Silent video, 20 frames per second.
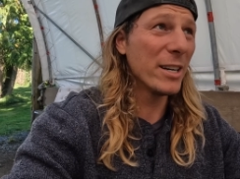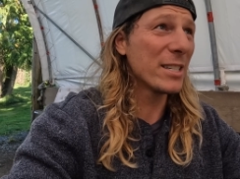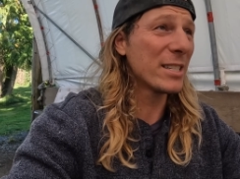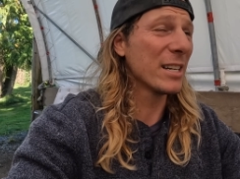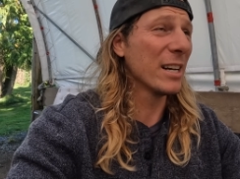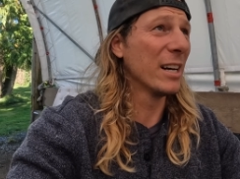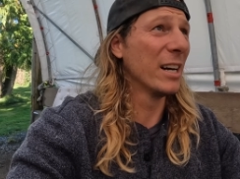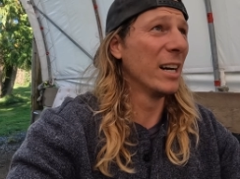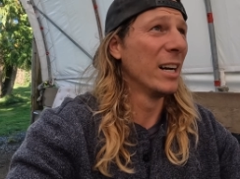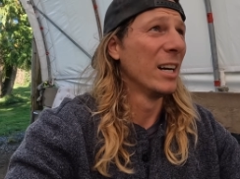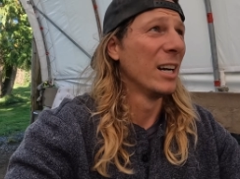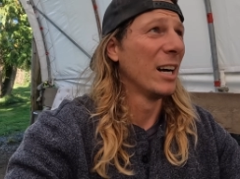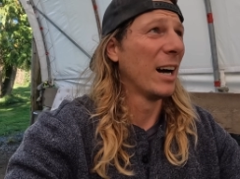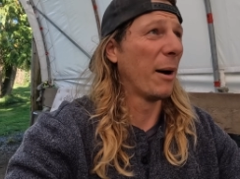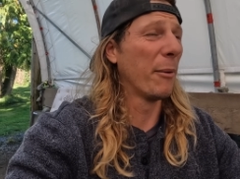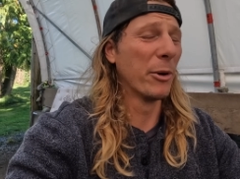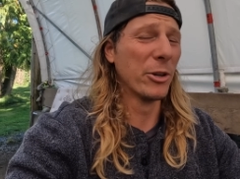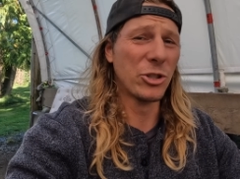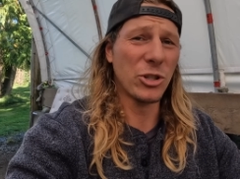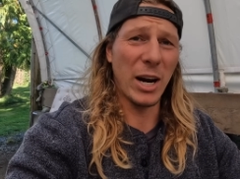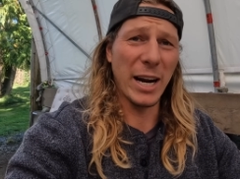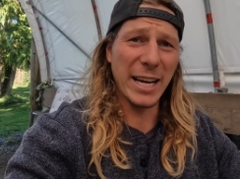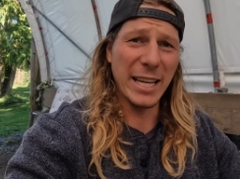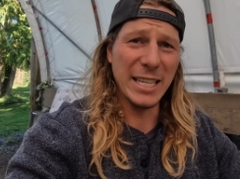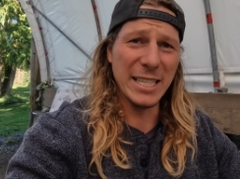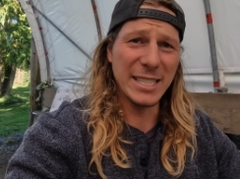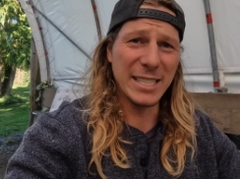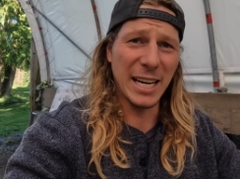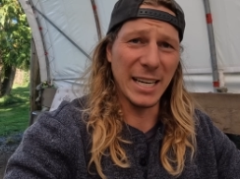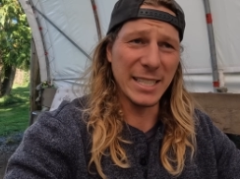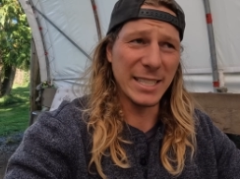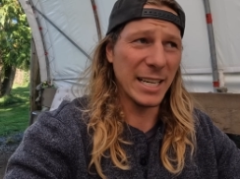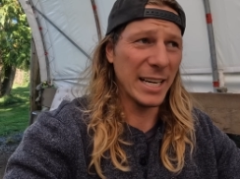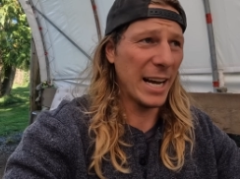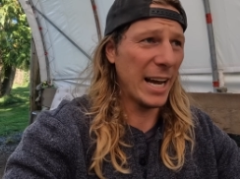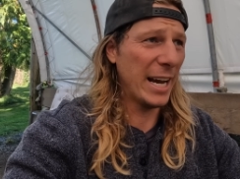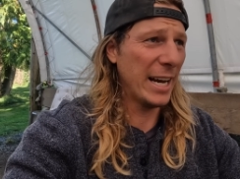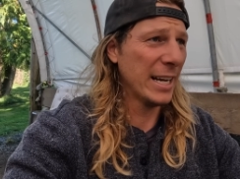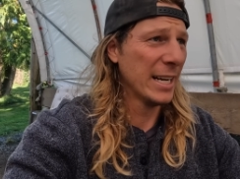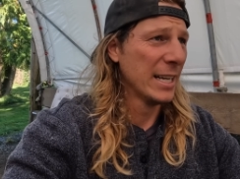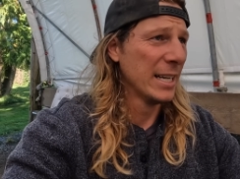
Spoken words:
So I want to try and get this done today.